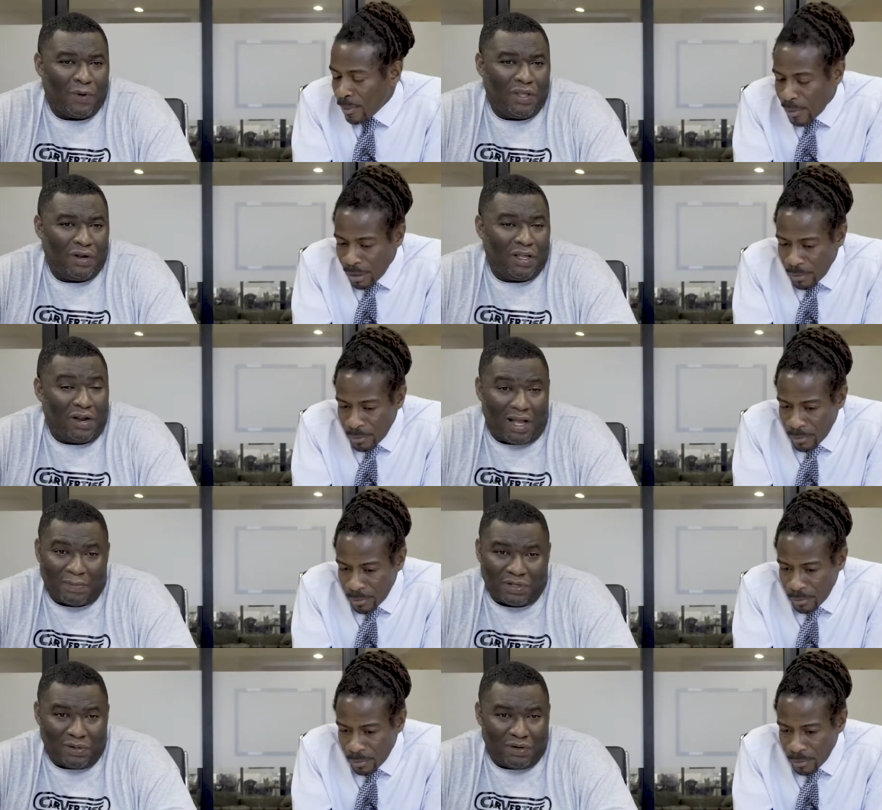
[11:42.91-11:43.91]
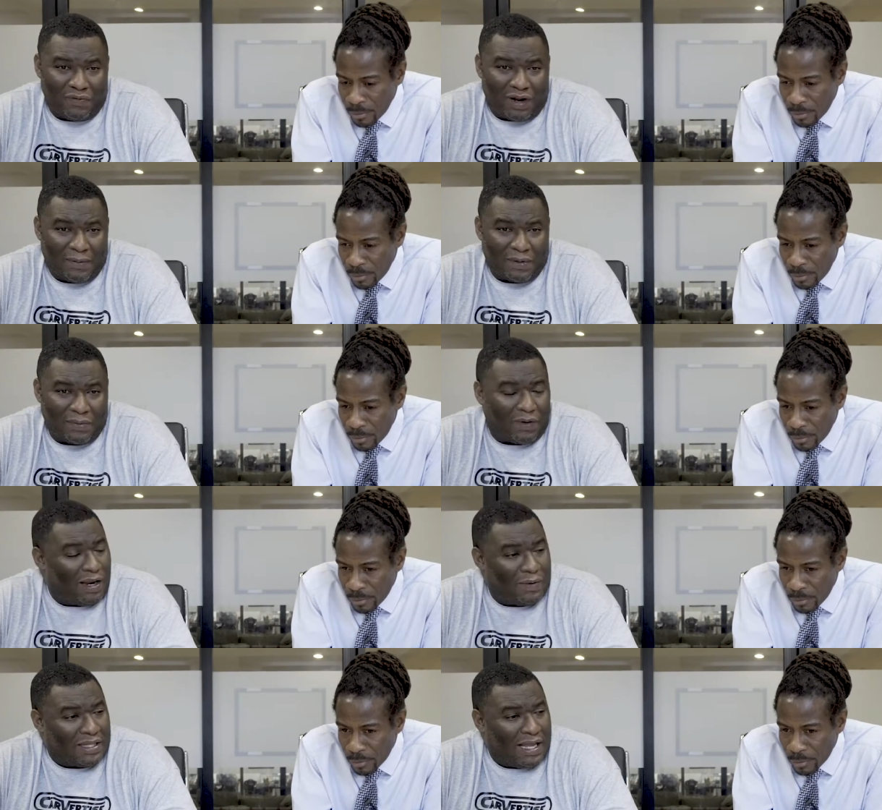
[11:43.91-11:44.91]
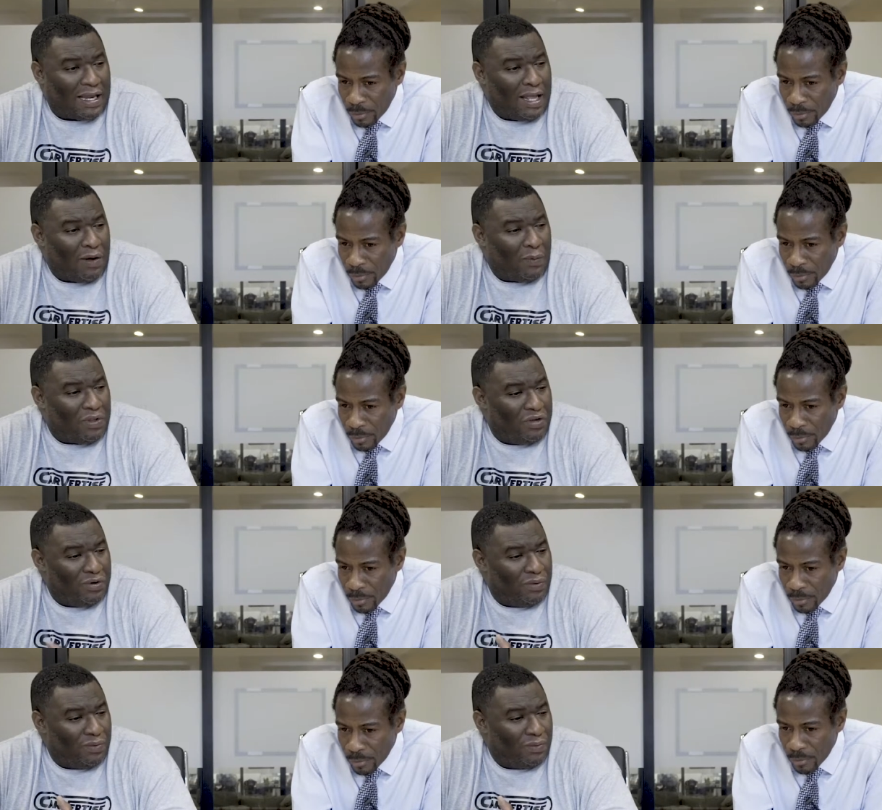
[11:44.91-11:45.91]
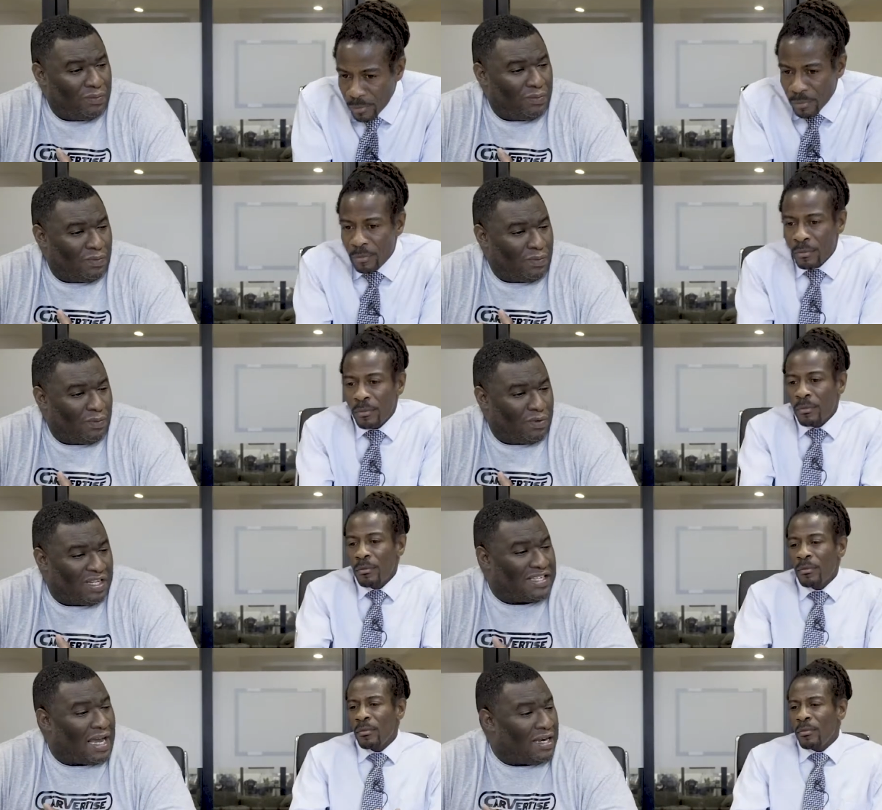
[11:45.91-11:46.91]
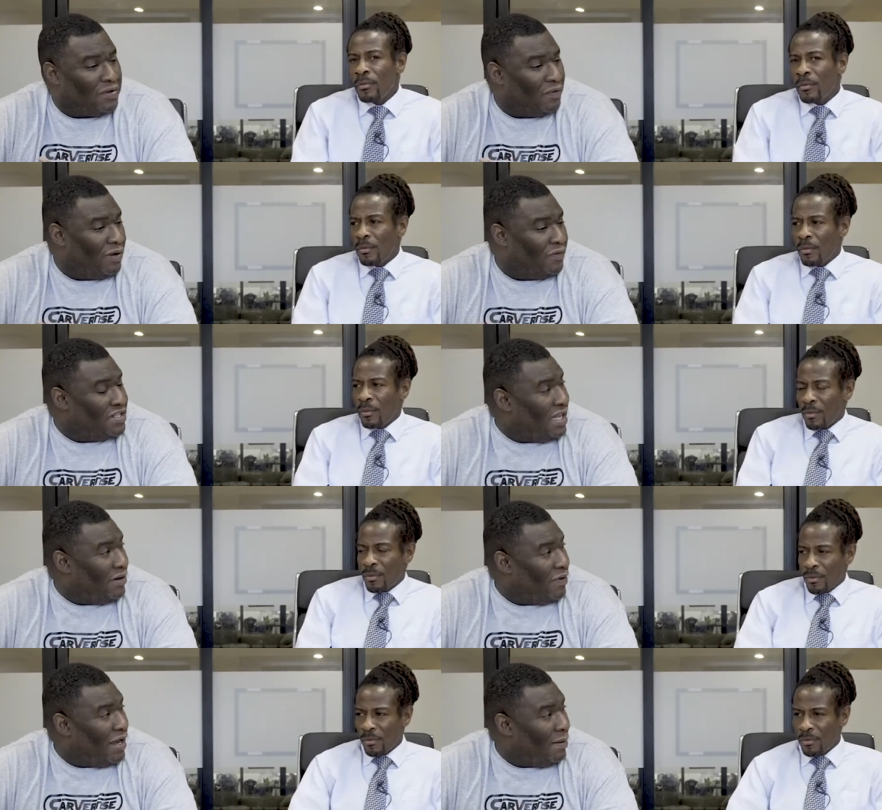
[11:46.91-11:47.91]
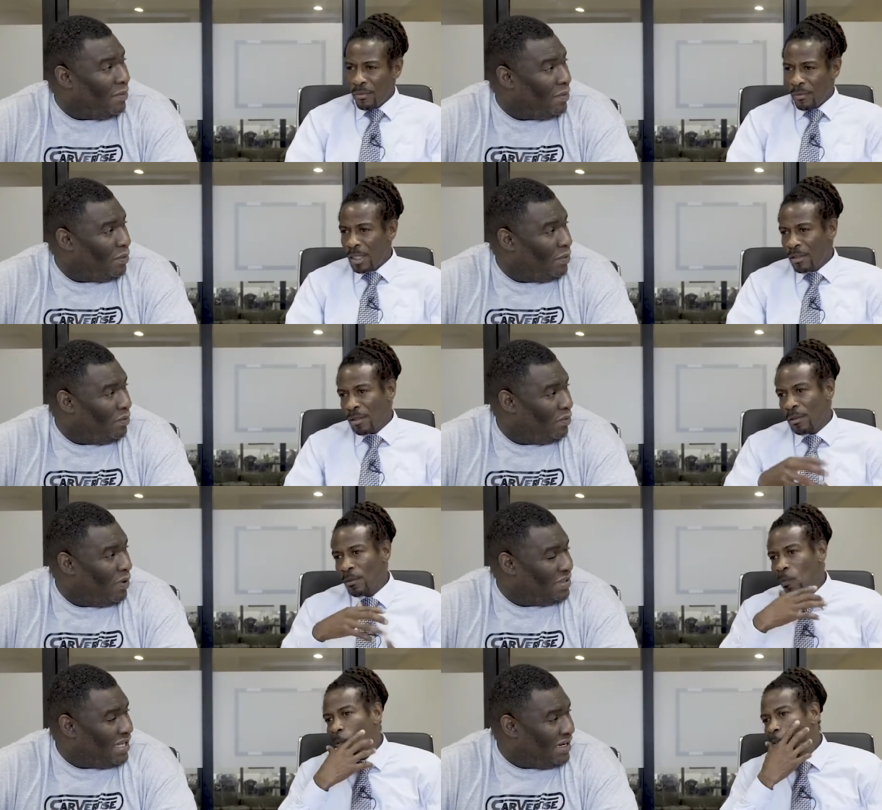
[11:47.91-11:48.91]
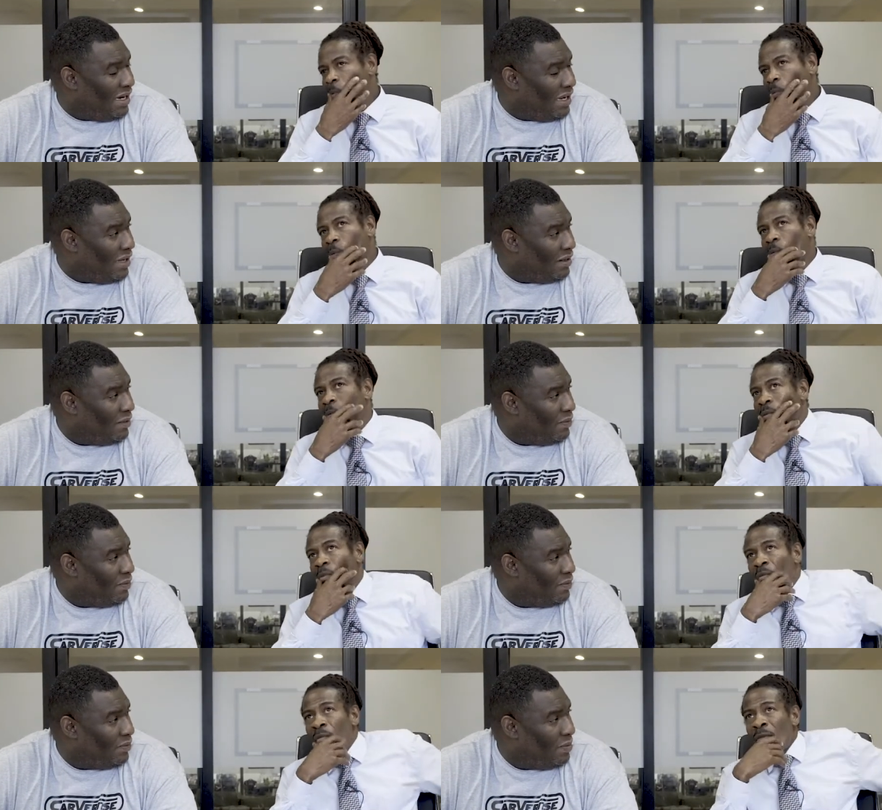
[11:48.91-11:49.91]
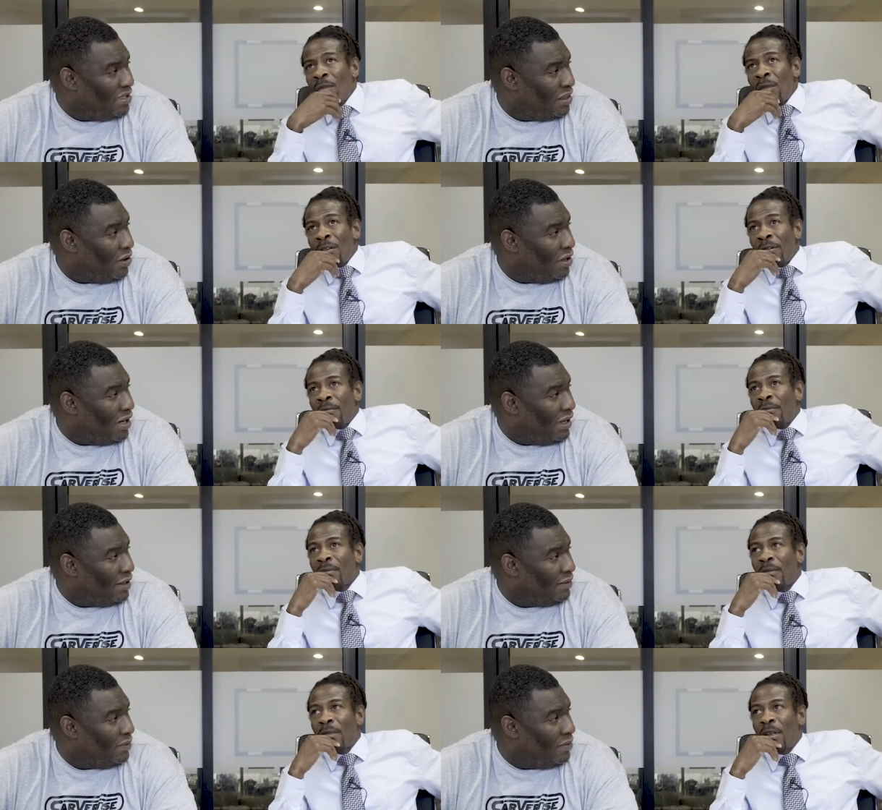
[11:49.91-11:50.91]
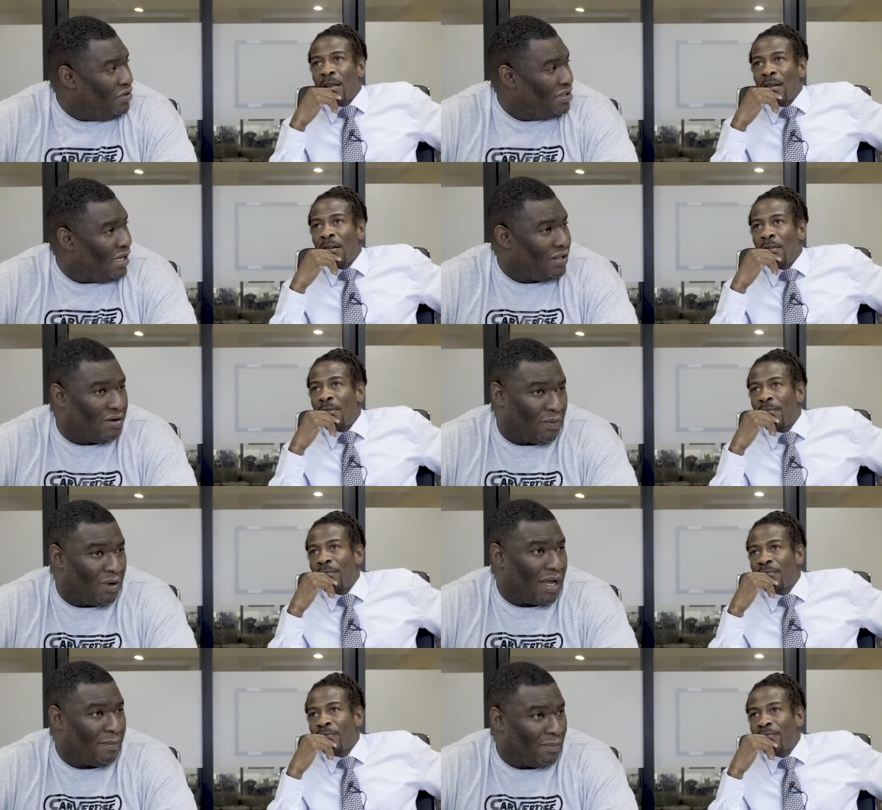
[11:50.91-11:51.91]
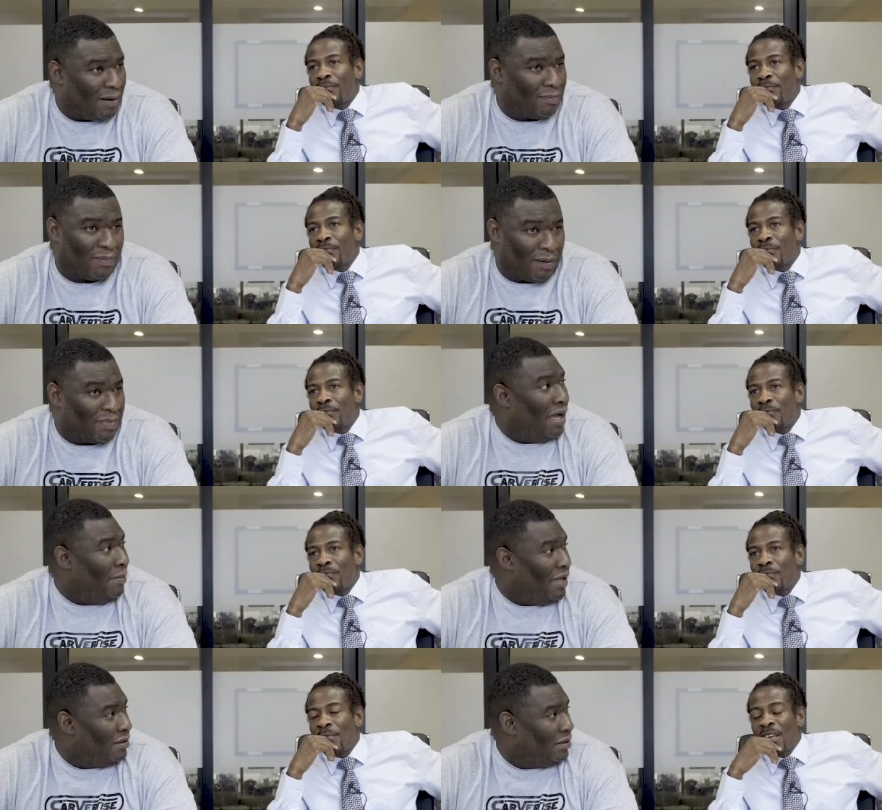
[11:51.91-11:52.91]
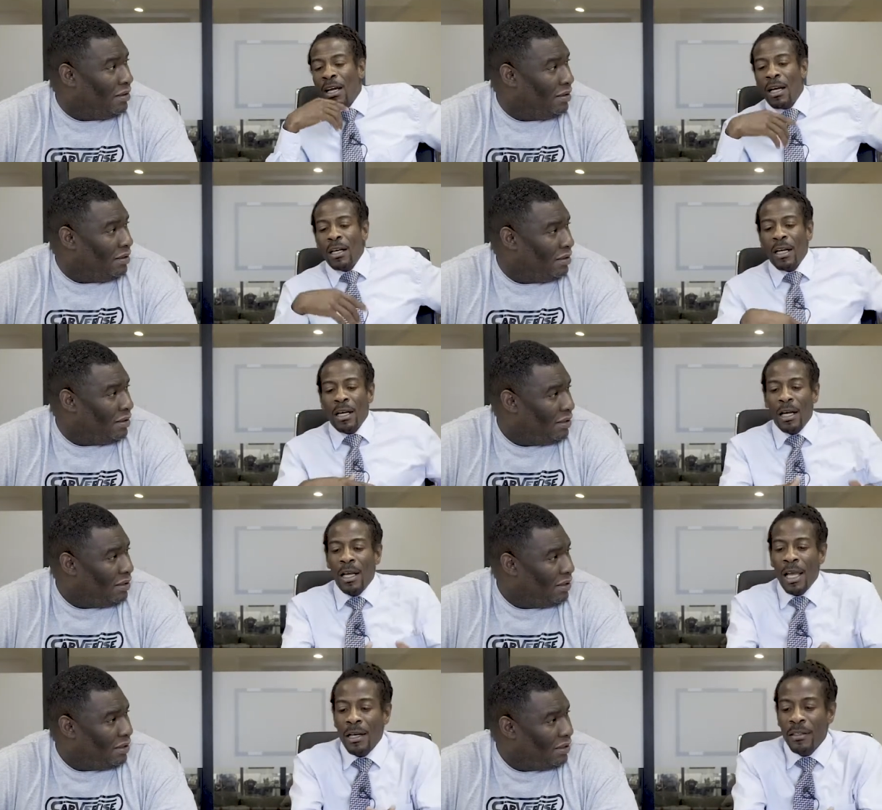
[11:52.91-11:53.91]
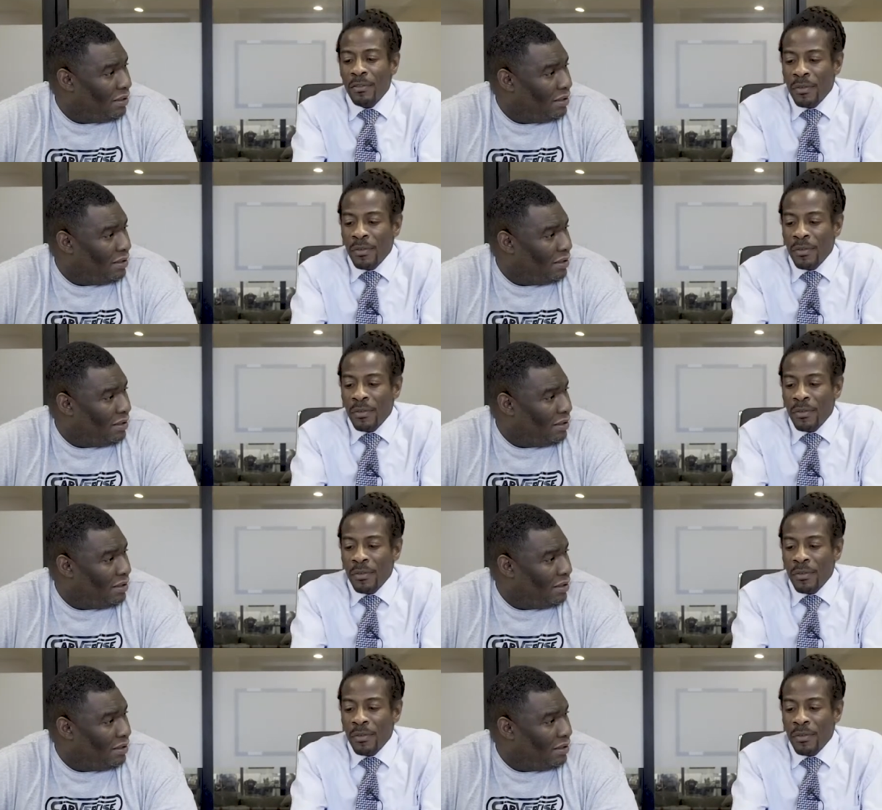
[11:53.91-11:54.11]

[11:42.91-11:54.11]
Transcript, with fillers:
Speaker 1: when you're, and you're absolutely right, right with that. When you decided to run for state rep,
Speaker 2: yes, sir.
Speaker 1: What was that day like? What was the thought like? When you said, you know what, I'm, I'm, I'm coming?
Speaker 2: I, I, I had it a